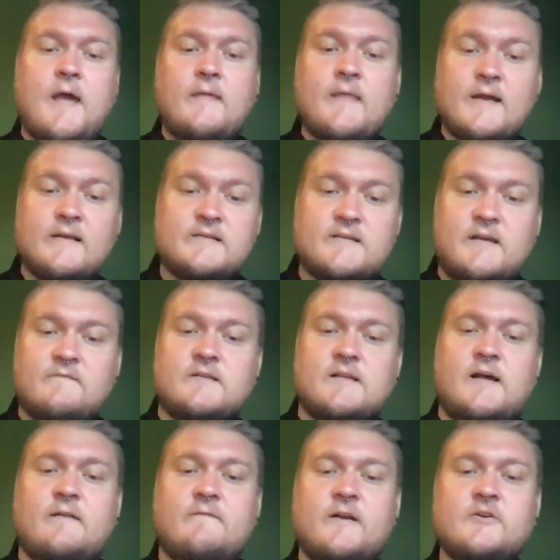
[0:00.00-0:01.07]
And that saves a
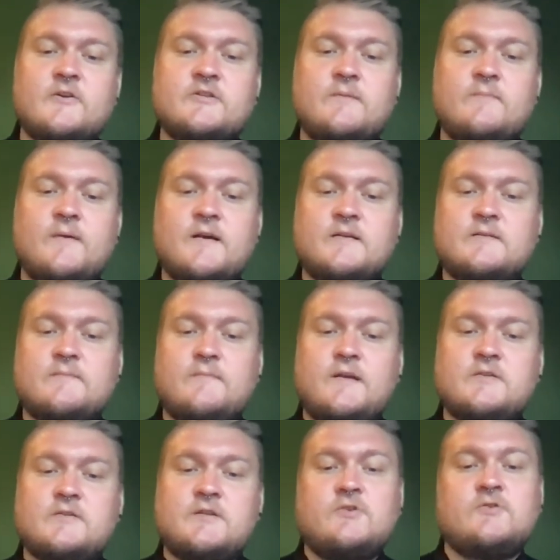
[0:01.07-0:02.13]
lot of energy because it
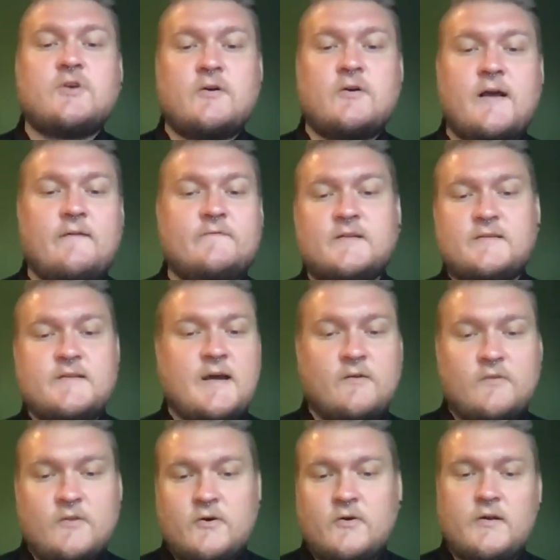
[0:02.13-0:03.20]
means that you don't have to
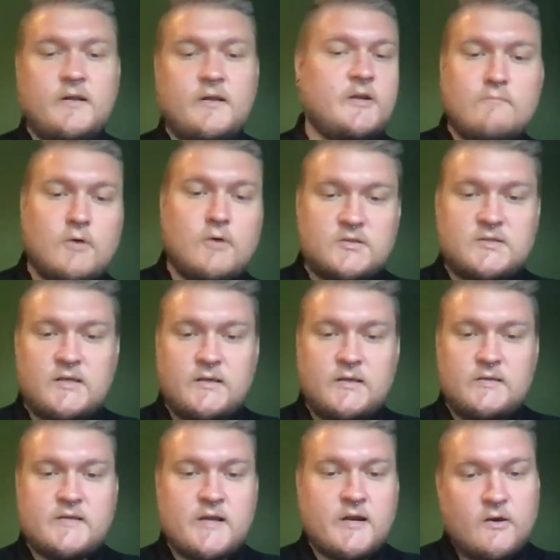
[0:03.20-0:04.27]
download a
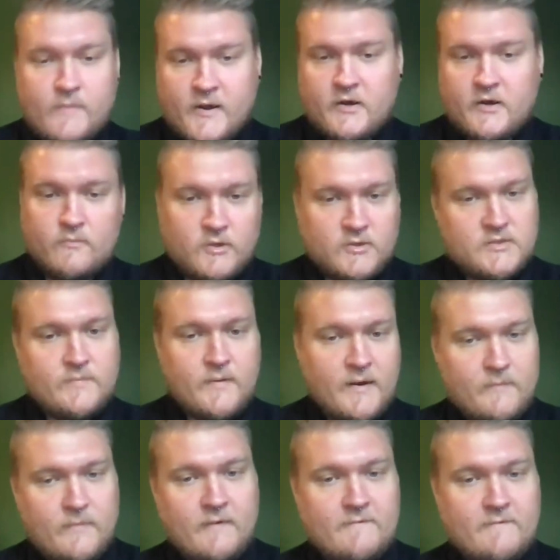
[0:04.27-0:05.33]
multi terabyte or multi
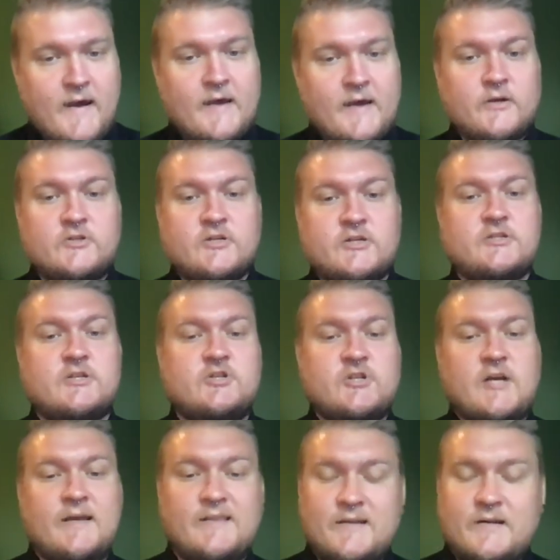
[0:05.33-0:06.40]
petabyte file just to
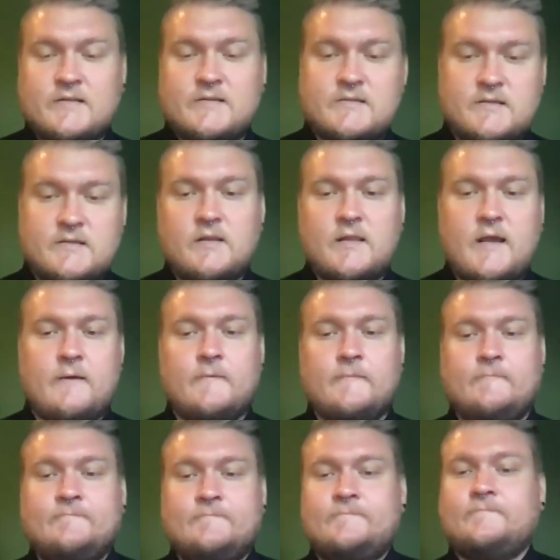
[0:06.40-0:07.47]
check that it's still there.